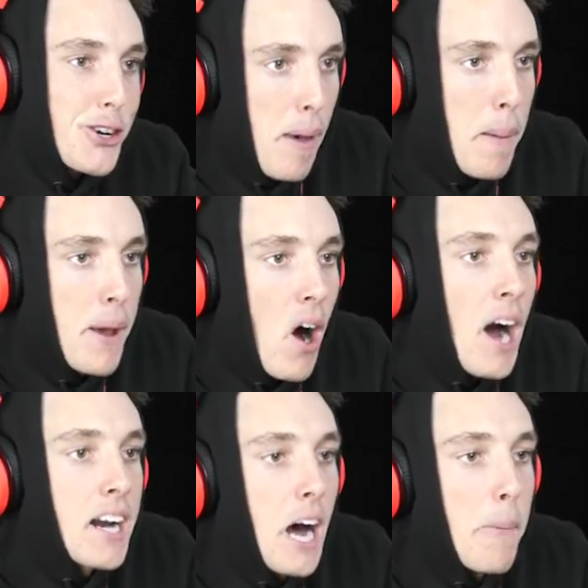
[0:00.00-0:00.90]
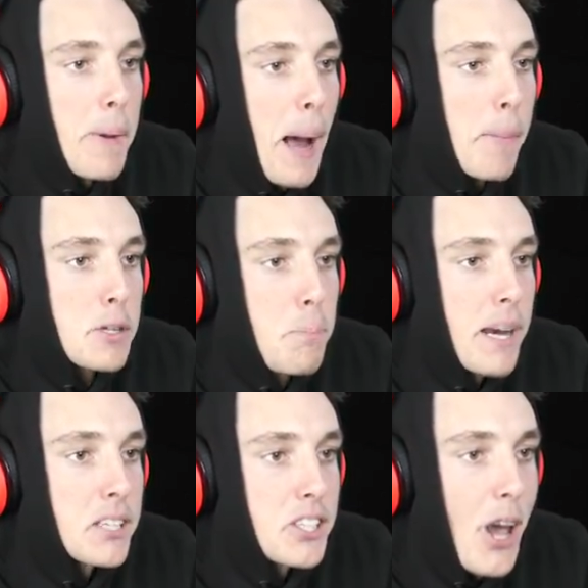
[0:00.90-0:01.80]
Maybe I can't become as
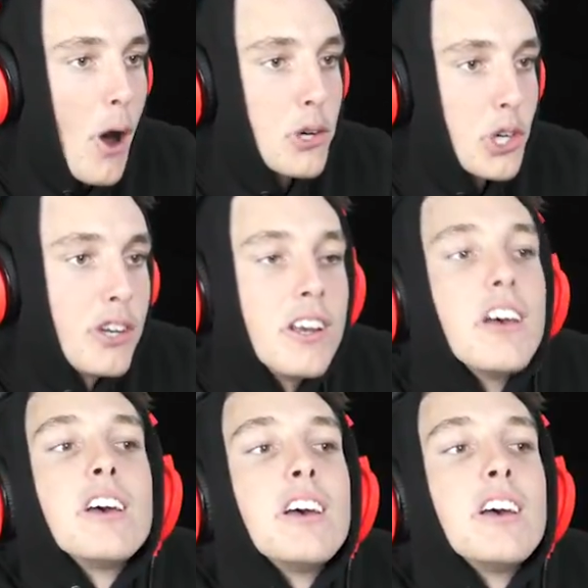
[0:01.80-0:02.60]
big as the ocean,